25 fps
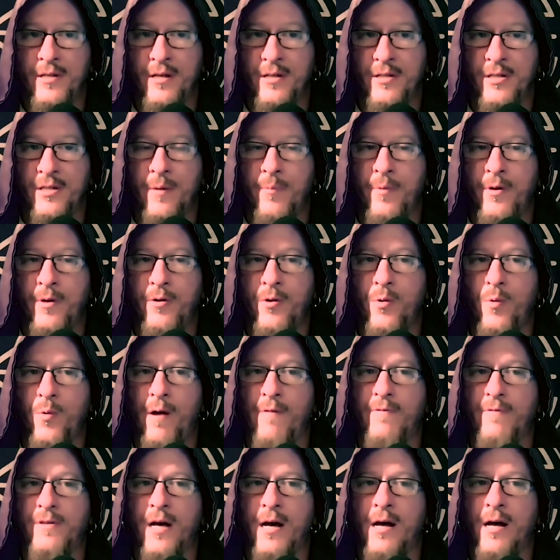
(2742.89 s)
is somebody who
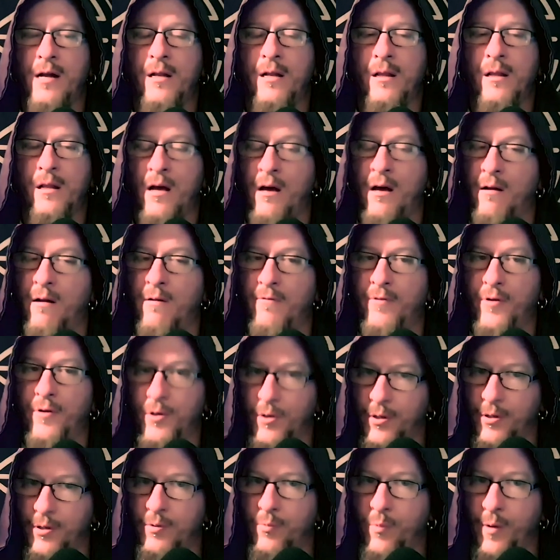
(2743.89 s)
I've tied a lot of
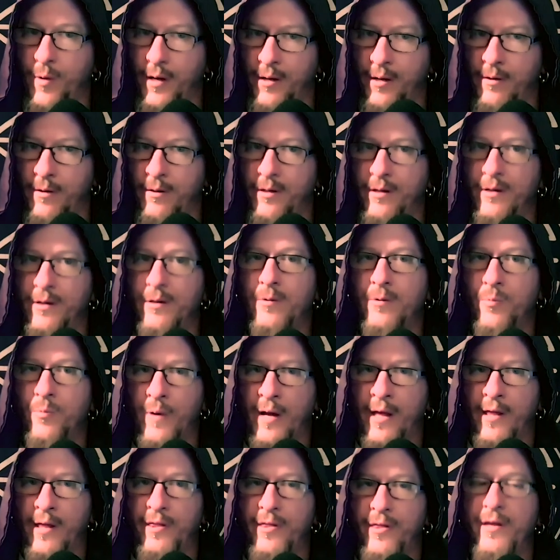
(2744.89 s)
good weird
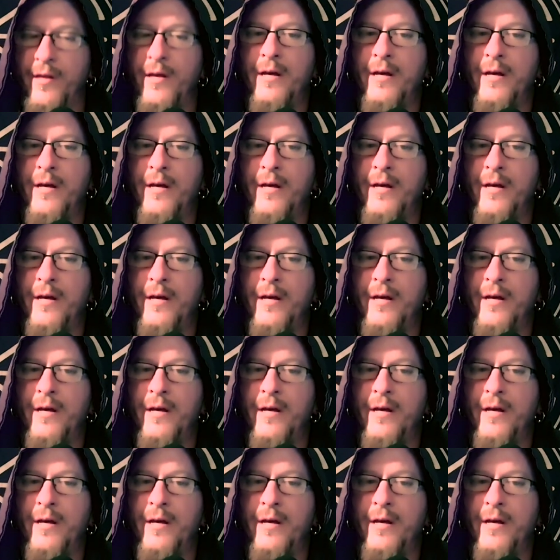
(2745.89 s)
with.